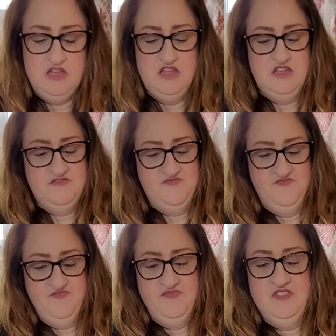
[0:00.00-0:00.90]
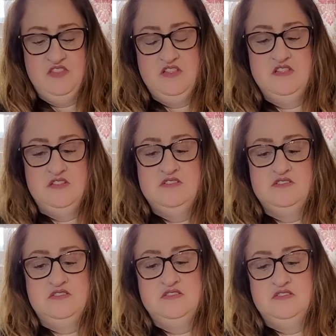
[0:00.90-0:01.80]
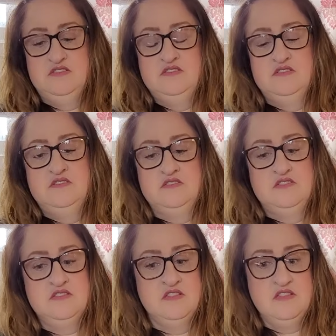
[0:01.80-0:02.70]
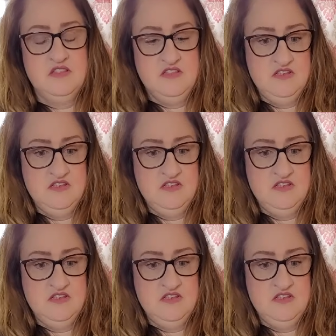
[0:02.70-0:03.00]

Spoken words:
No one is speaking in this clip.